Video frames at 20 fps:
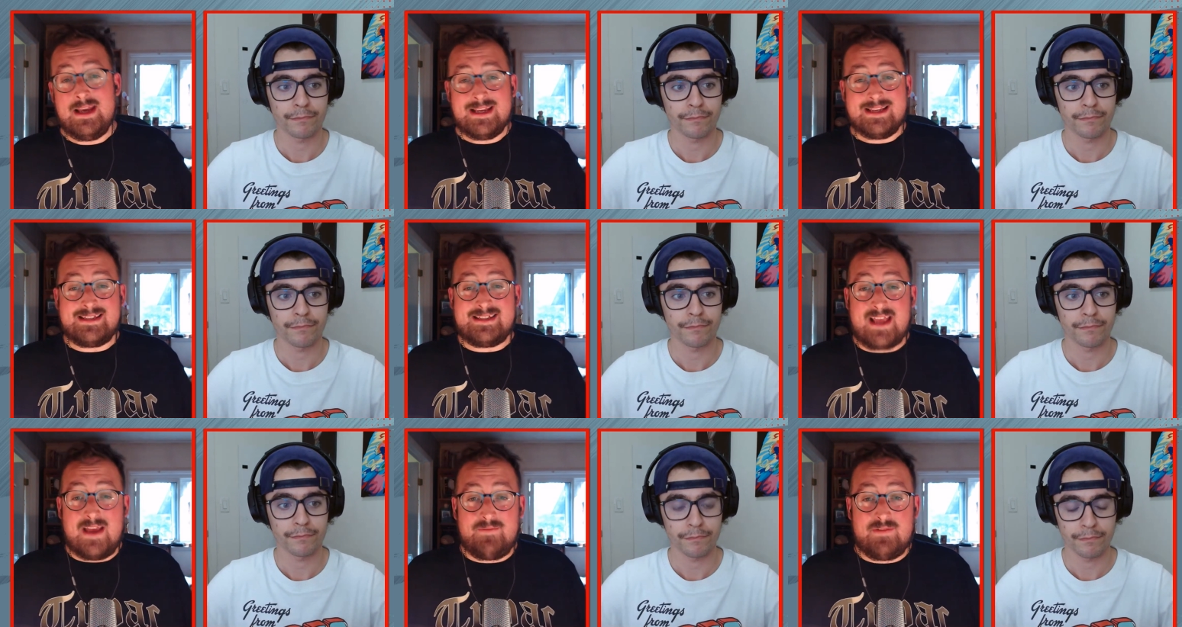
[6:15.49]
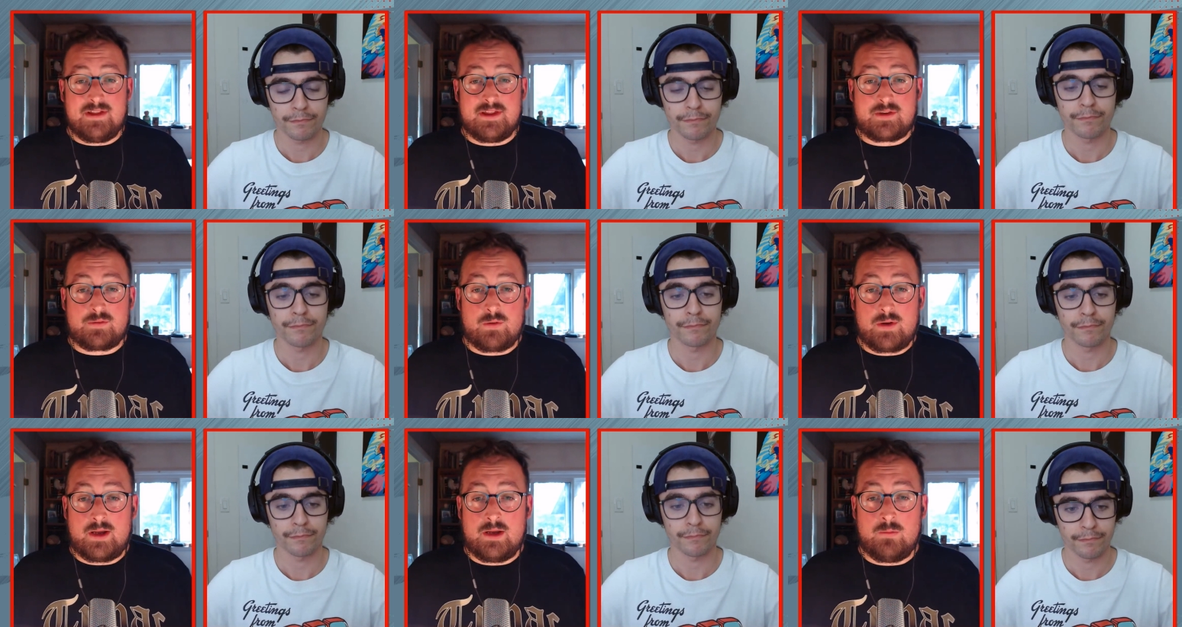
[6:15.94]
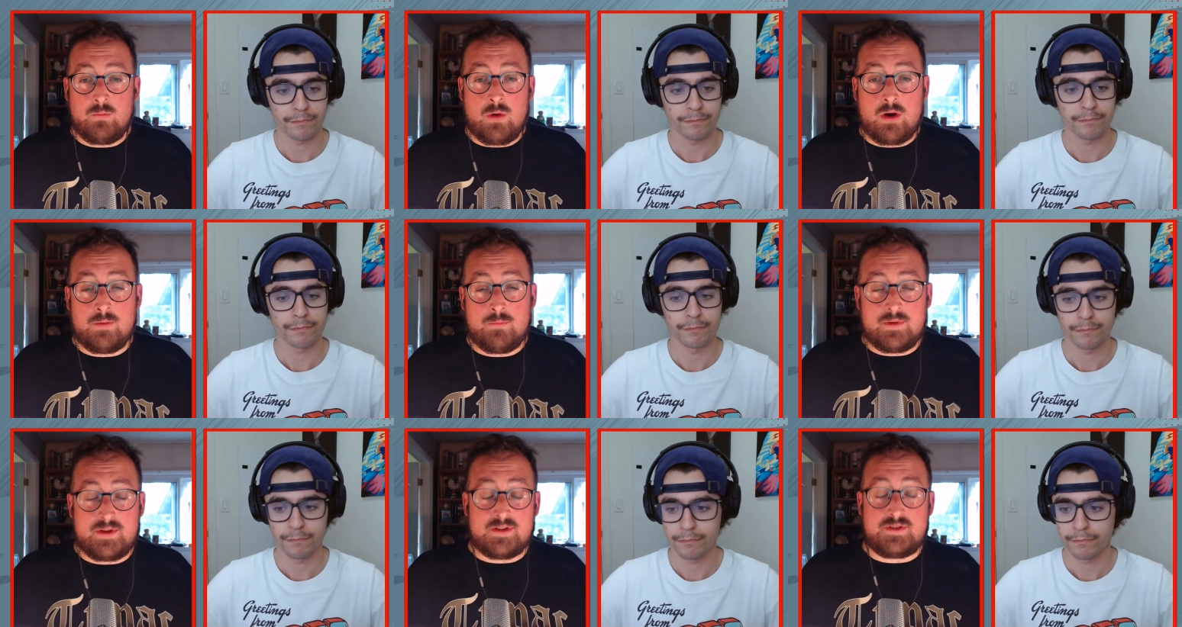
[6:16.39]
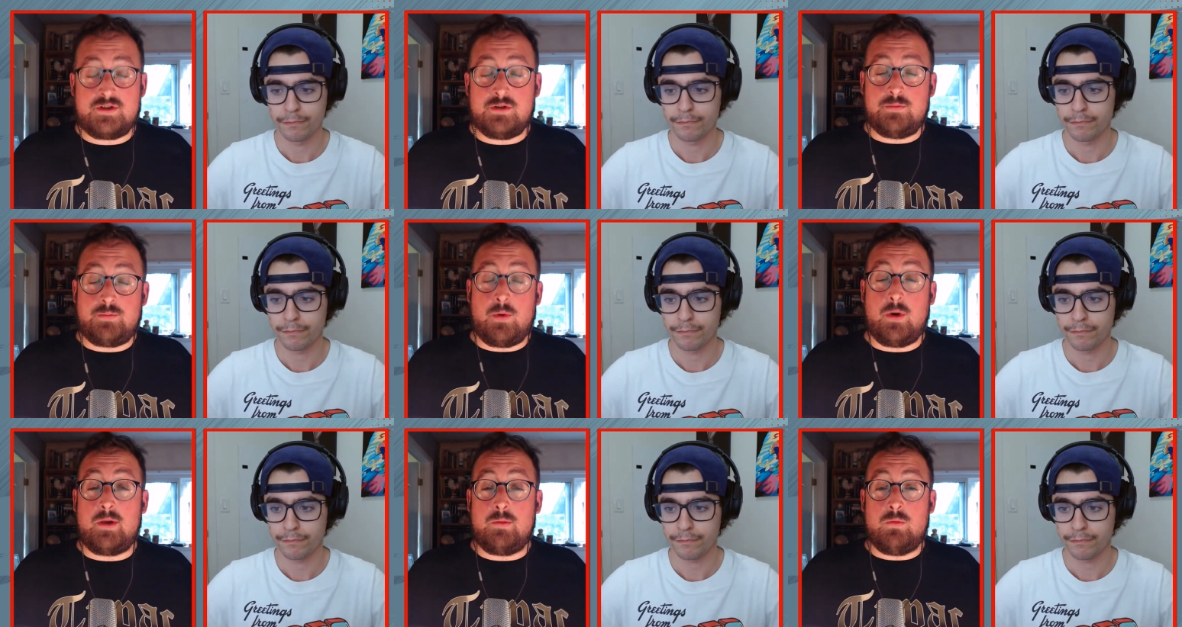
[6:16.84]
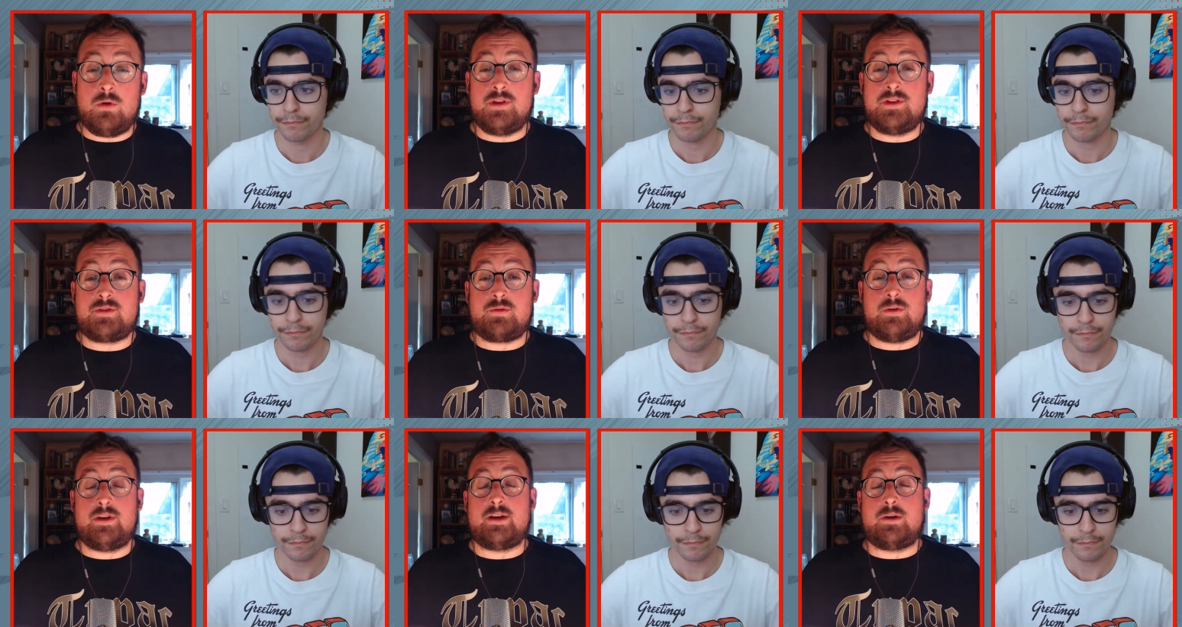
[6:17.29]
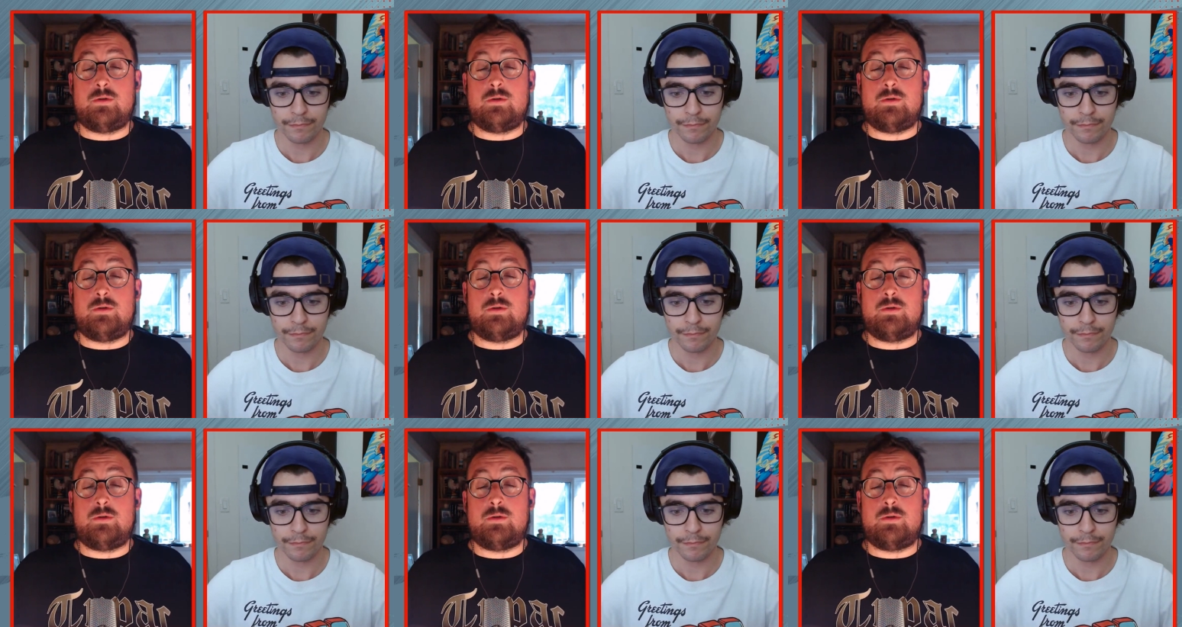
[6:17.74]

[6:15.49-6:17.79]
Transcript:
Speaker 1: 7 3 and 1 with a 2.13